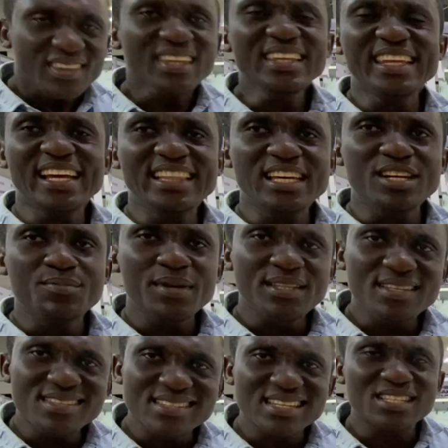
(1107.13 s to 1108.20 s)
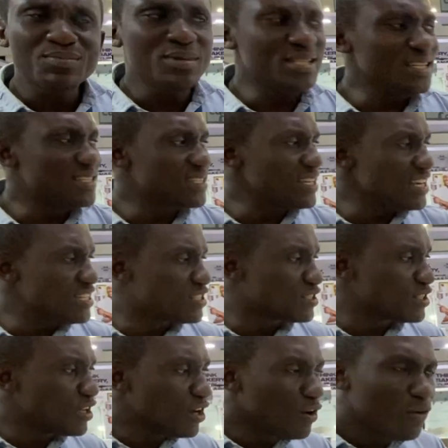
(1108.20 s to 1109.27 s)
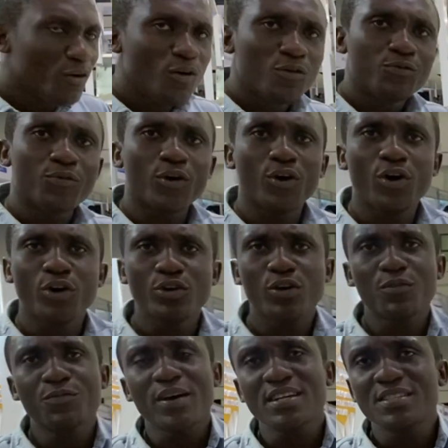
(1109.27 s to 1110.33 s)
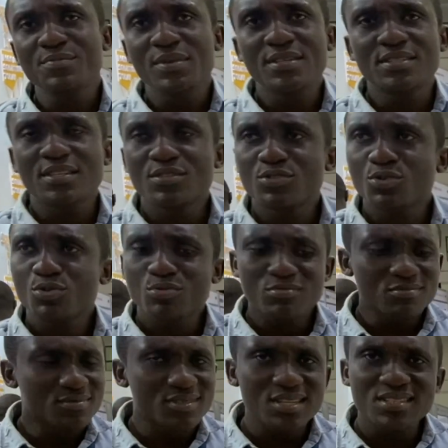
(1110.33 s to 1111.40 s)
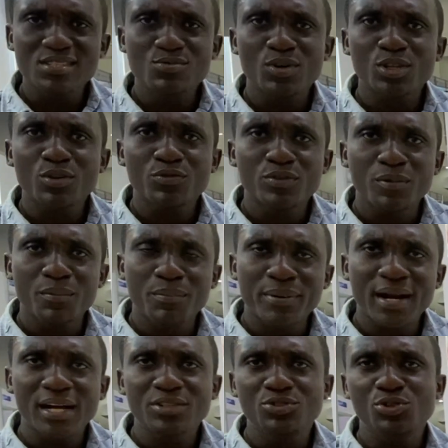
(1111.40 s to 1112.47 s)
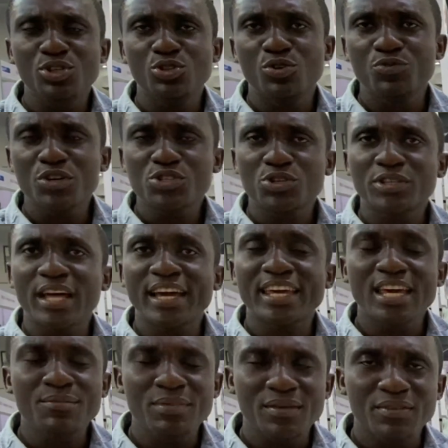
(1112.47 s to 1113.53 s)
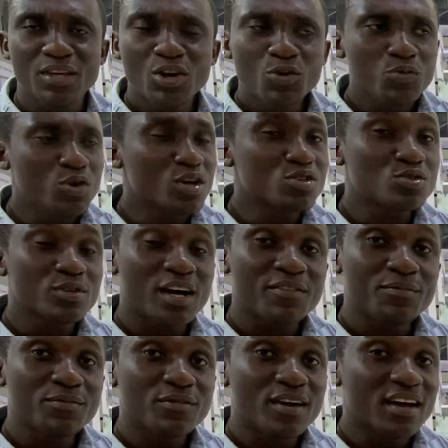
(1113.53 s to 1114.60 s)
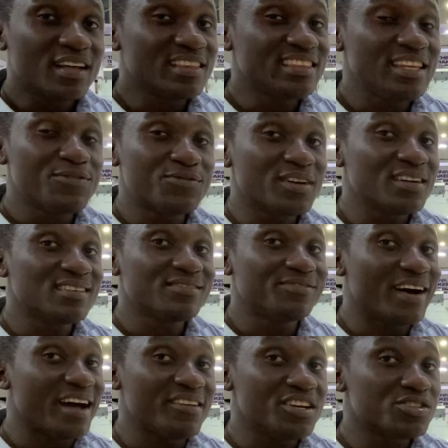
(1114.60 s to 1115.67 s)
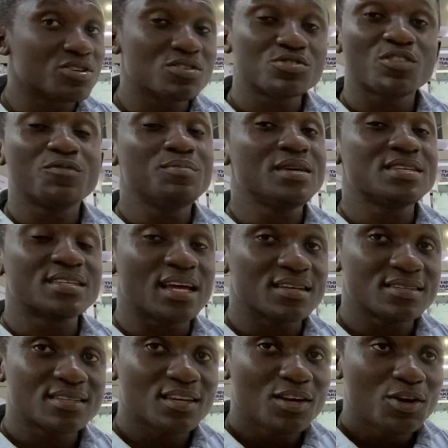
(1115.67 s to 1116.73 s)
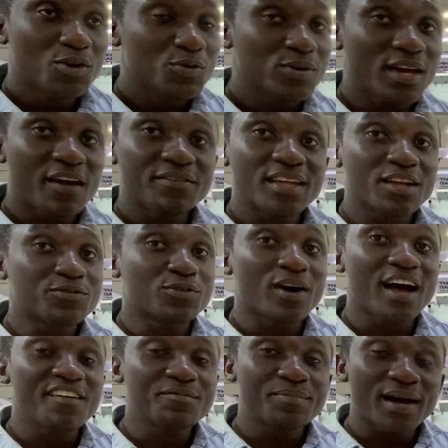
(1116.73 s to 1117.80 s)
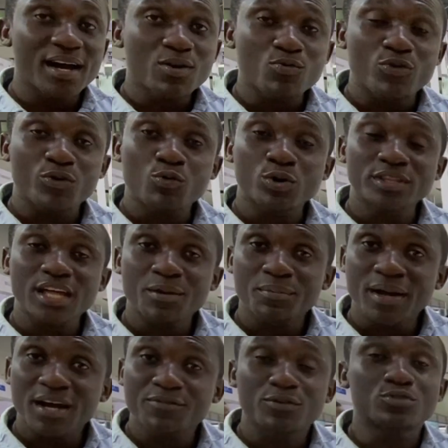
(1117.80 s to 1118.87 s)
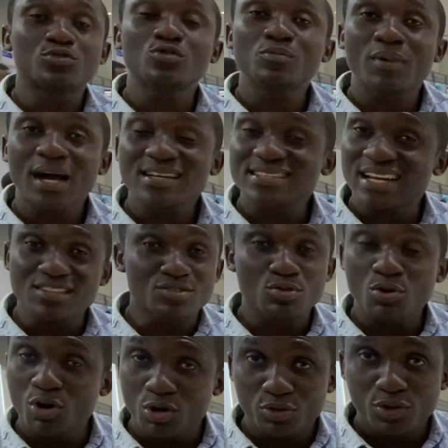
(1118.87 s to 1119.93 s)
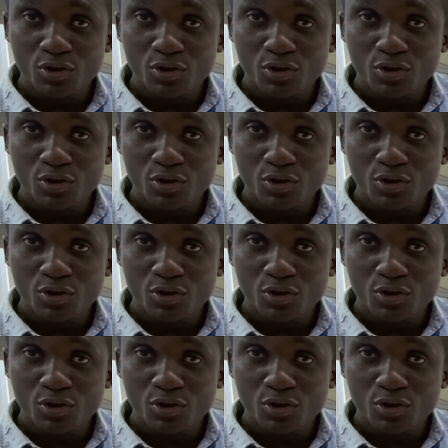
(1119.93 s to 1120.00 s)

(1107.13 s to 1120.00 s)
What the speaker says: Then the remaining 6 minutes is for your fast mixing. So this is one of the brand new innovations that came in. We also have different variations of mixers. We have that for half bag, quarter bag, 2 bags, and so on.